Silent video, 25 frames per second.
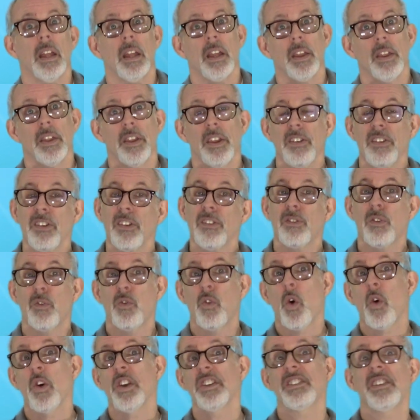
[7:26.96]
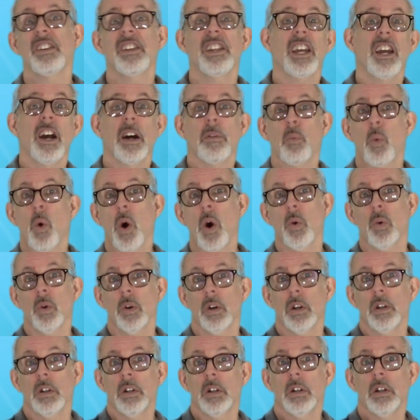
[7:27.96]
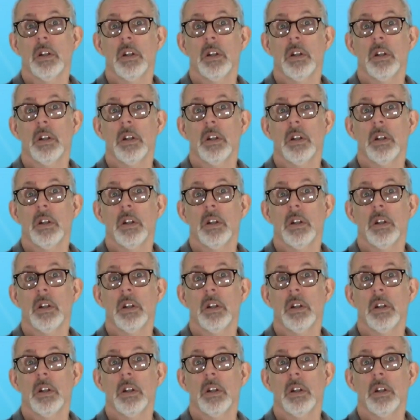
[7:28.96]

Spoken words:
This is the voice of the unwoke.